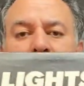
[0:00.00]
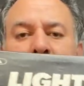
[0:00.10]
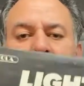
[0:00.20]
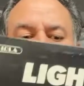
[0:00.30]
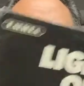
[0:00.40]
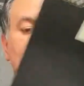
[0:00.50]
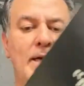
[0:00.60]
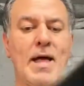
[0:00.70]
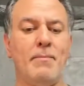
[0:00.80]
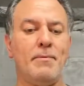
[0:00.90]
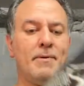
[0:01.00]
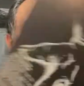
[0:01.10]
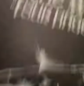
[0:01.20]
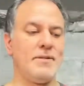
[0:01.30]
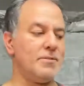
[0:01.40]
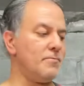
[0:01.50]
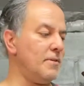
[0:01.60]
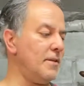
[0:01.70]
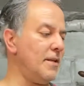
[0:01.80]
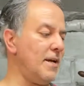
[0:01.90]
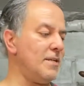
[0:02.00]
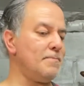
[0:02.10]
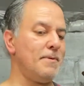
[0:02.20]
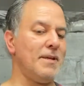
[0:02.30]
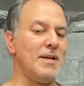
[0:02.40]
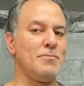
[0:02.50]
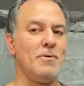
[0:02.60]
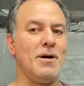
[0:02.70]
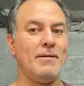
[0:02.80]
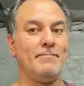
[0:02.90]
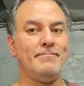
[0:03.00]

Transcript: The album, everything is really nice. But guess what?